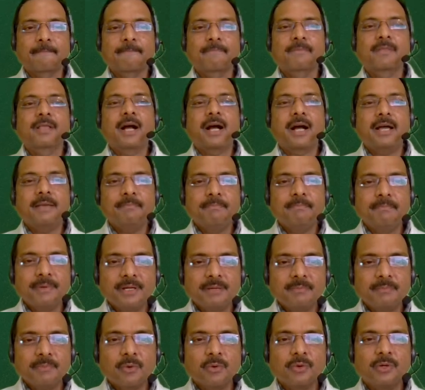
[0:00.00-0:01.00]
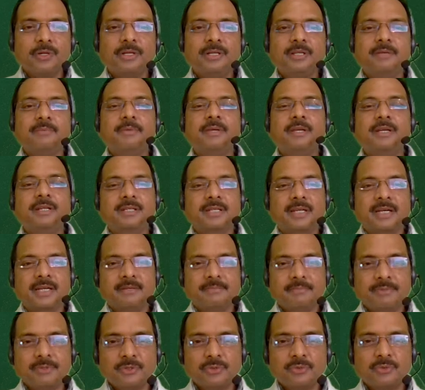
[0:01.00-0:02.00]
Hyperprolinemia
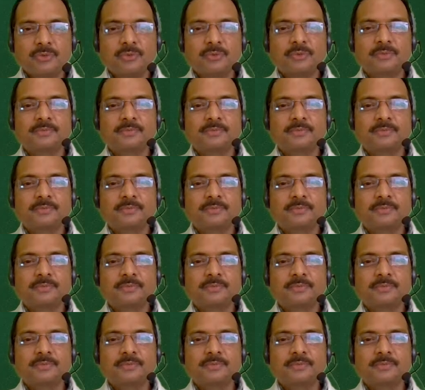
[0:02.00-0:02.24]
type 2,